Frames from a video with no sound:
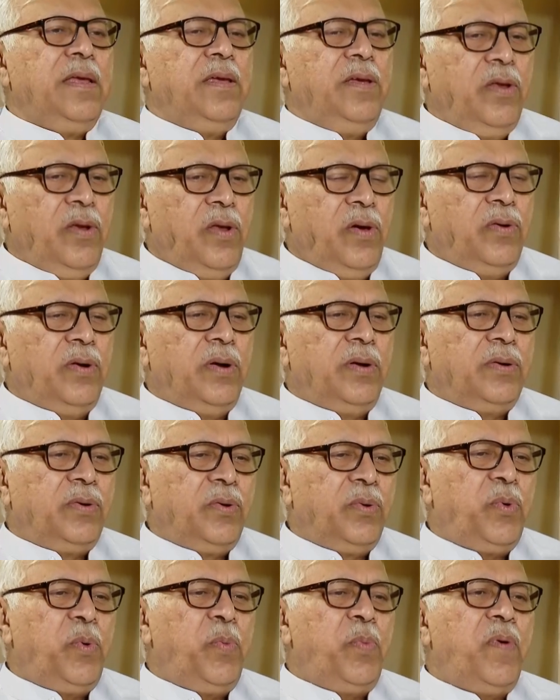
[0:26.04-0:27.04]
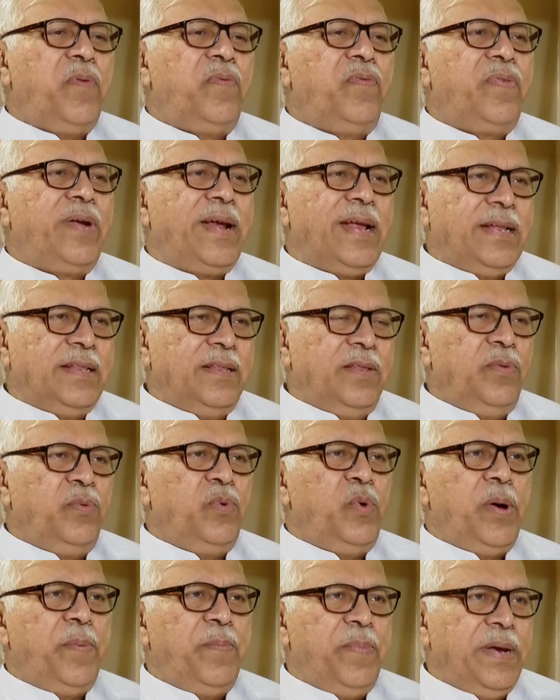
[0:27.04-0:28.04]
A group of friends
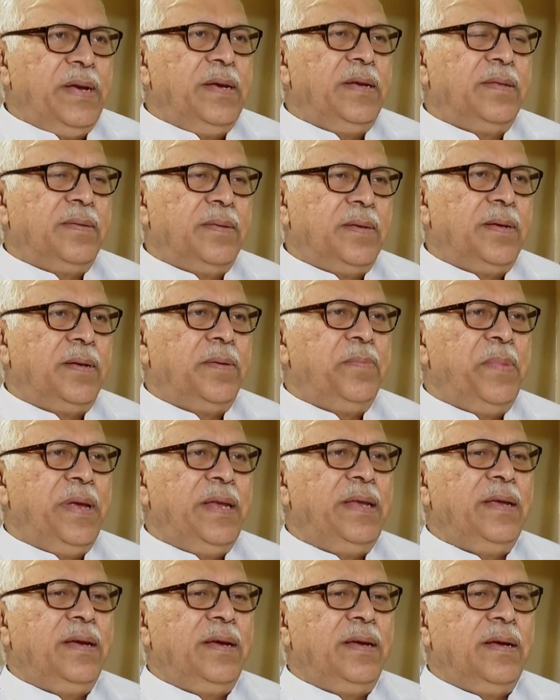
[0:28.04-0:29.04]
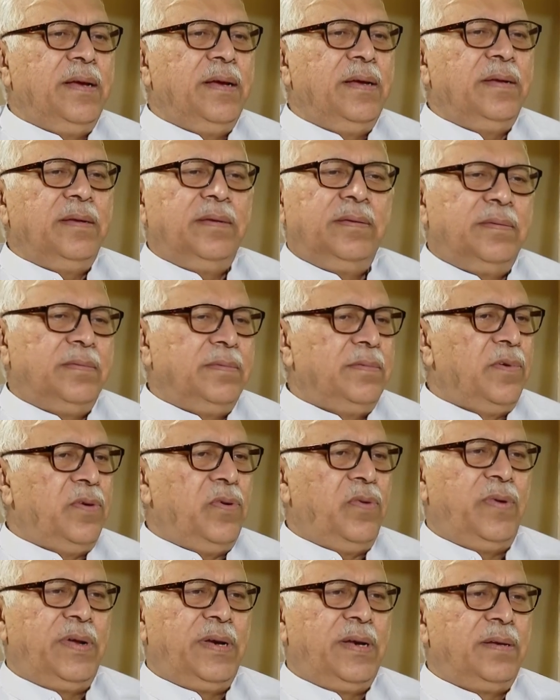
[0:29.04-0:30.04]
who have been meeting
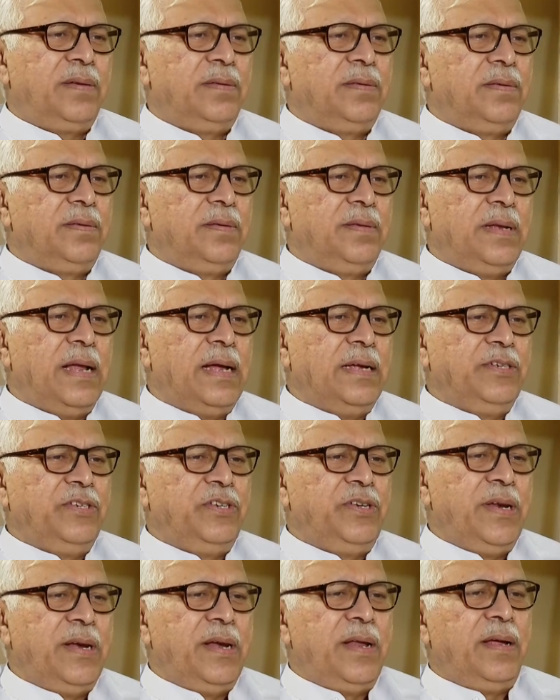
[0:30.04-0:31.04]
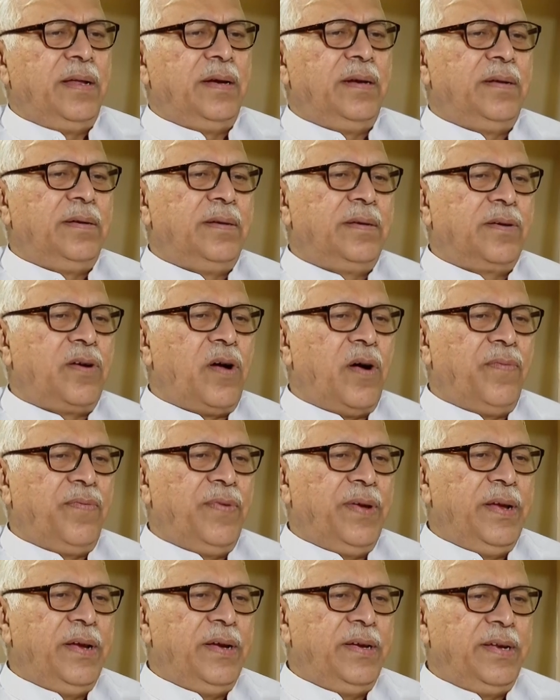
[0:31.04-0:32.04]
over lunch, dinner, or
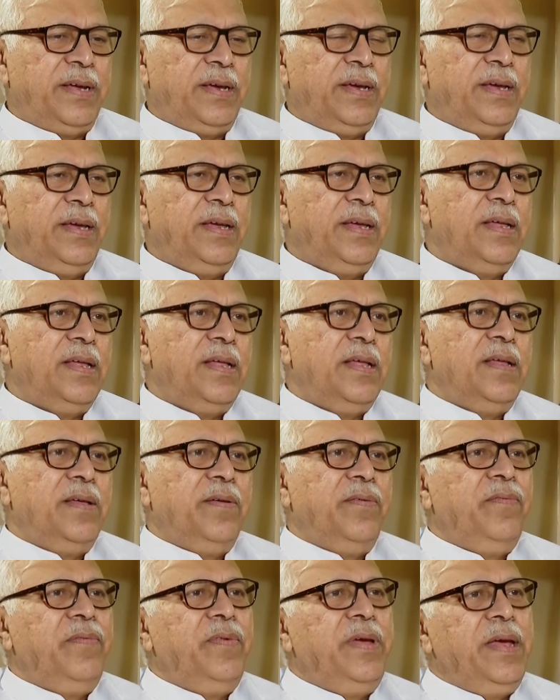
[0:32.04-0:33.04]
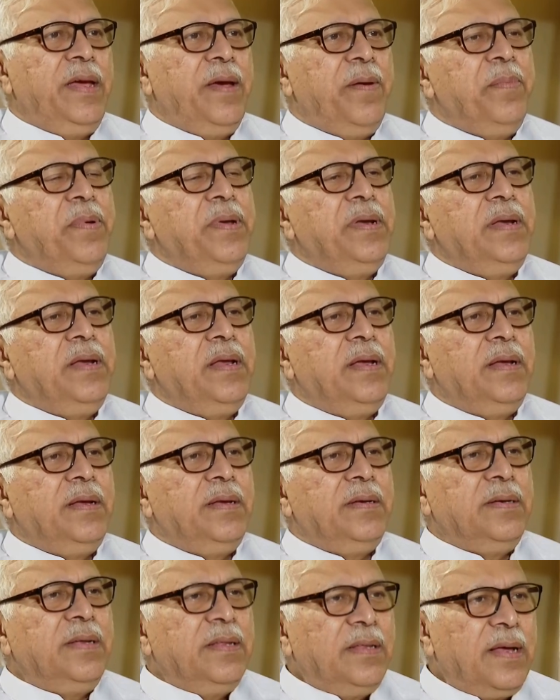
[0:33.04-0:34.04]
coffee, tea. We have
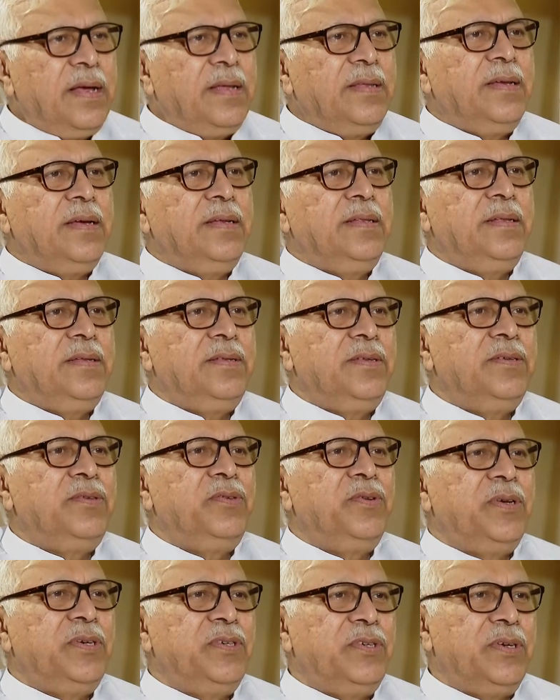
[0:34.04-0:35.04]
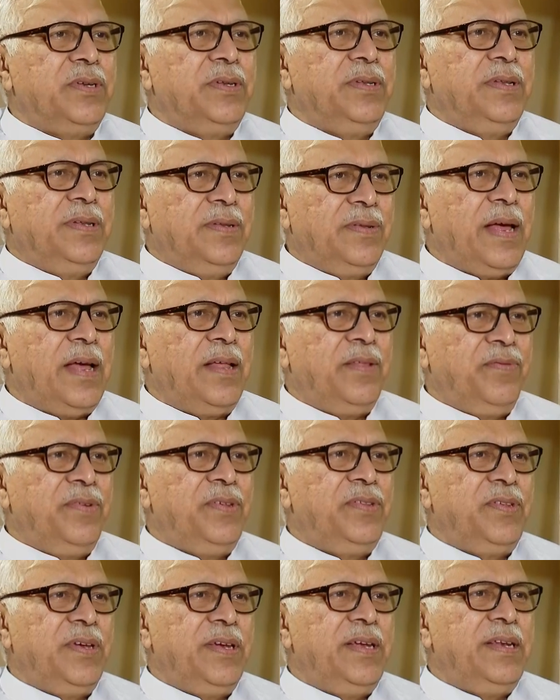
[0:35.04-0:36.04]
been discussing the situation as we
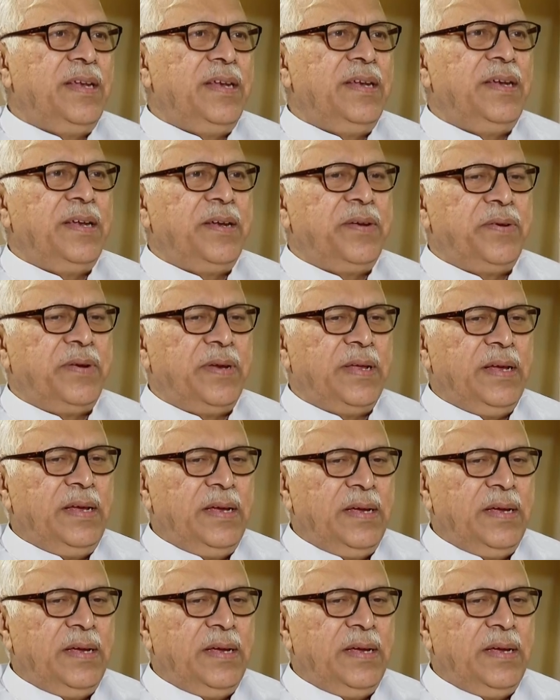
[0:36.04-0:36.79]
see in India today,